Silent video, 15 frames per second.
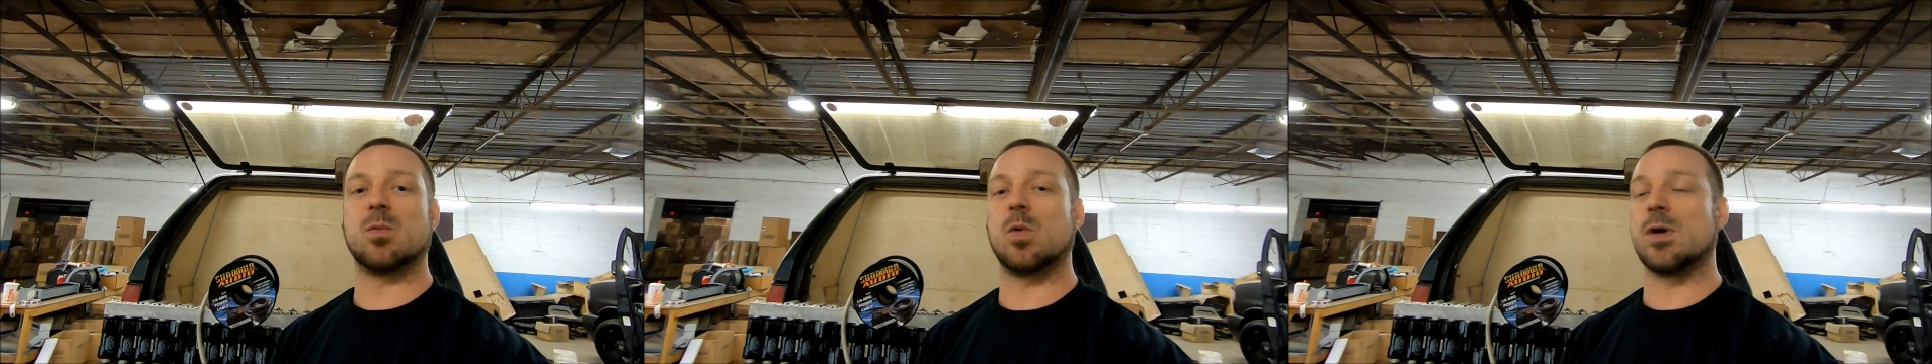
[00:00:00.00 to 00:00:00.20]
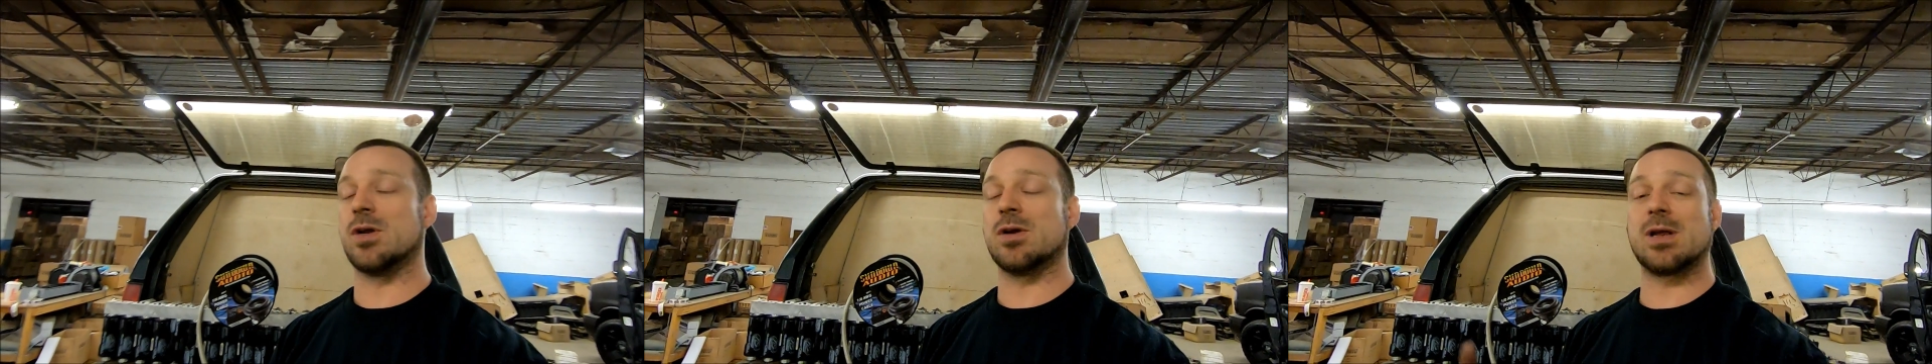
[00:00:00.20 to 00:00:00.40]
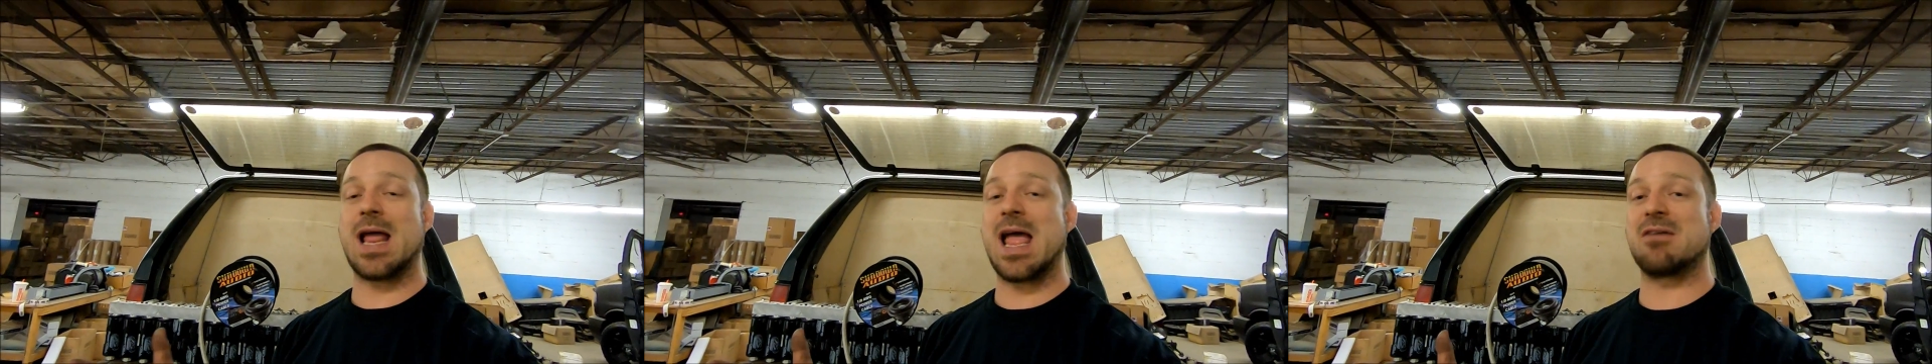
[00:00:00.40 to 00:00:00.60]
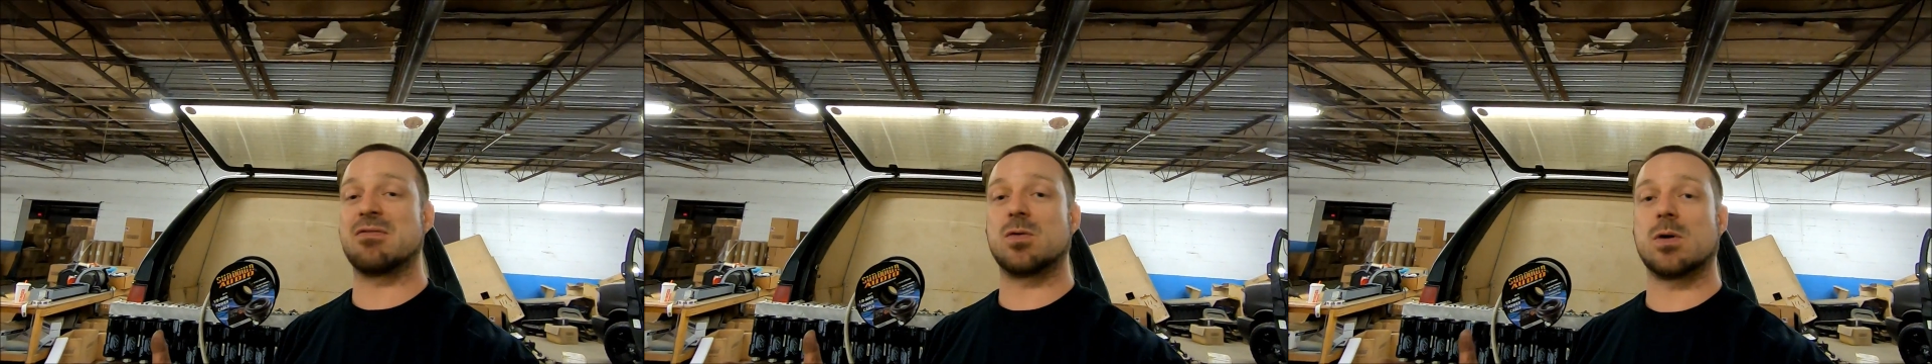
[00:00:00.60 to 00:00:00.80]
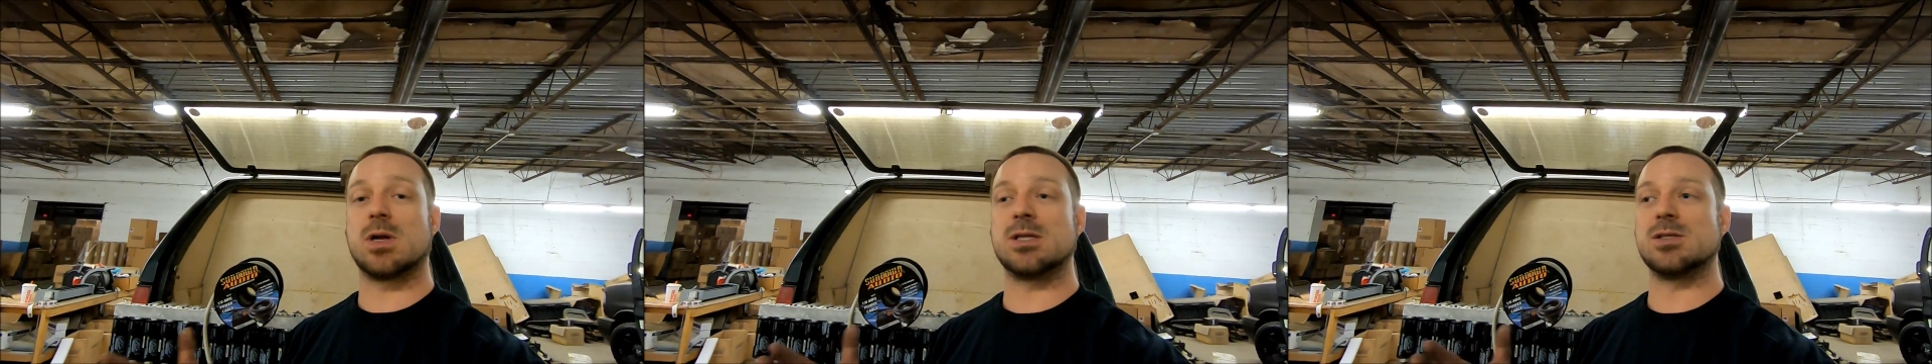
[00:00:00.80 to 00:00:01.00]
what you're going to
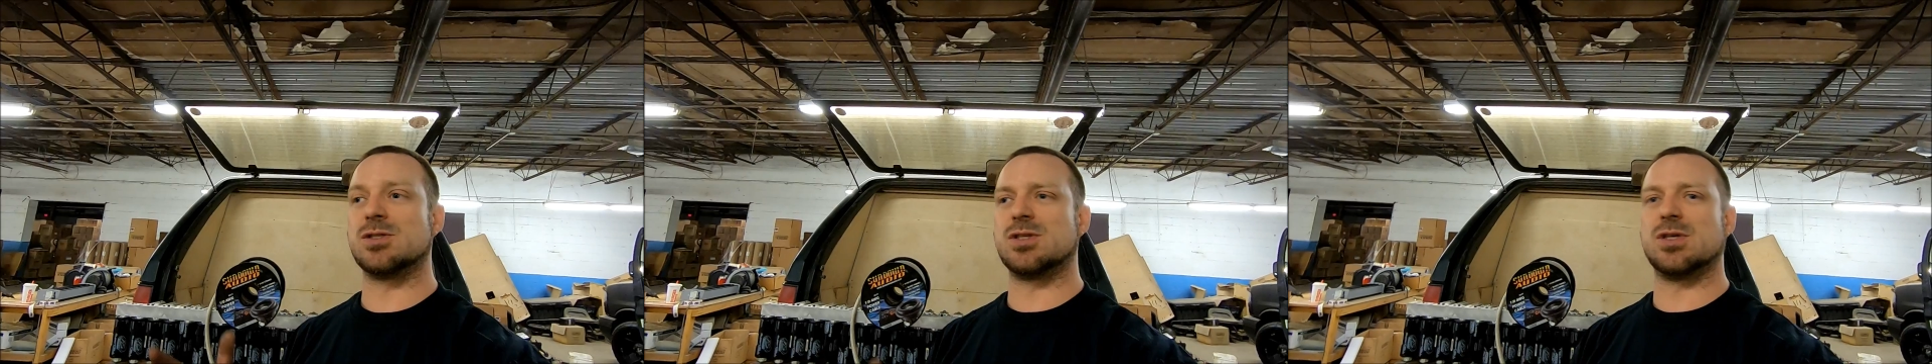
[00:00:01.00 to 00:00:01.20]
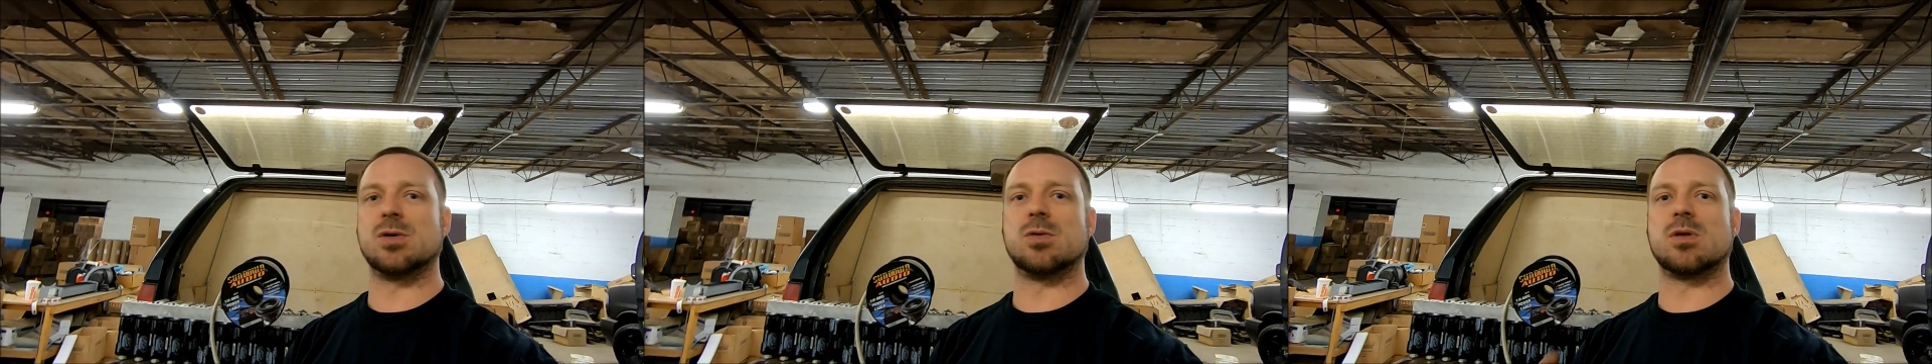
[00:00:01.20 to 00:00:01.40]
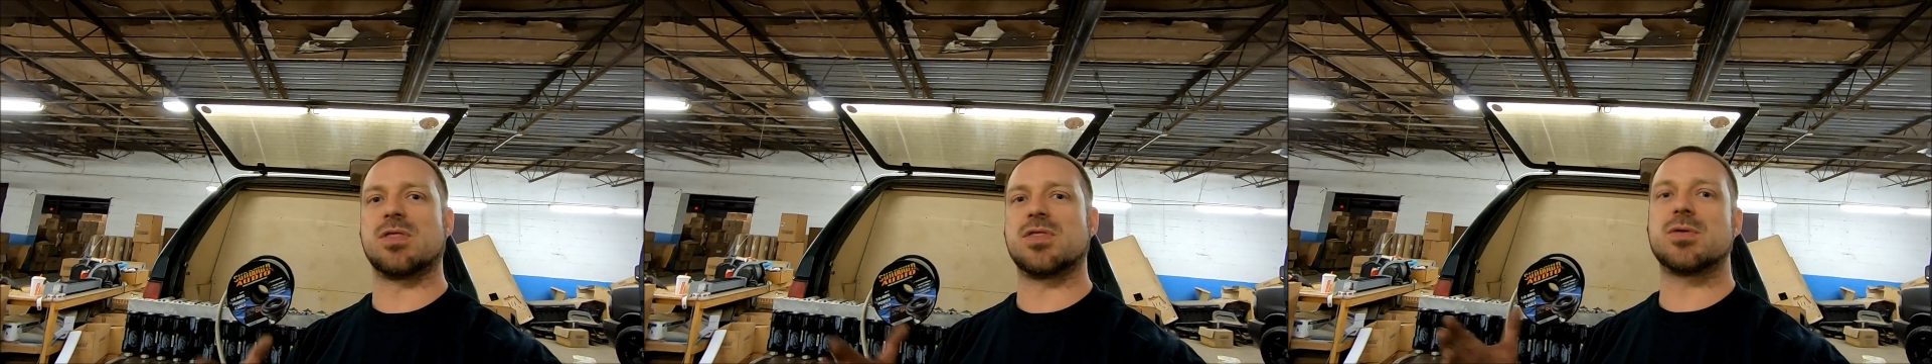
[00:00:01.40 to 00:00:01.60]
have to run 2 to